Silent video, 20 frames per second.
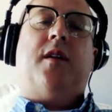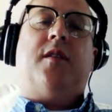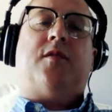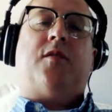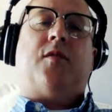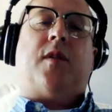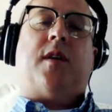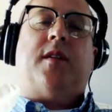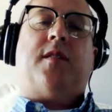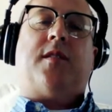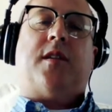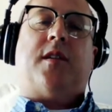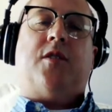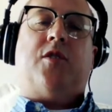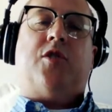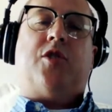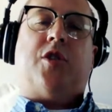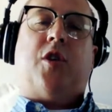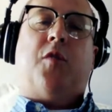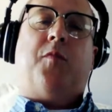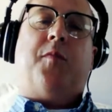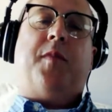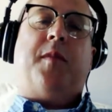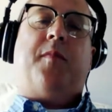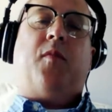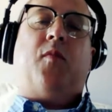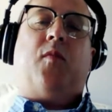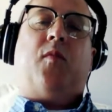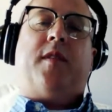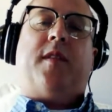so kids can show
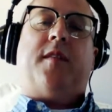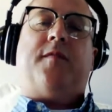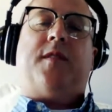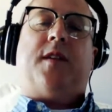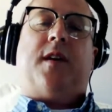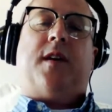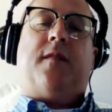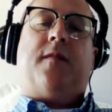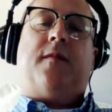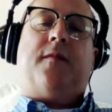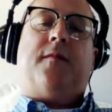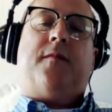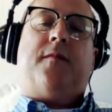people what they've done.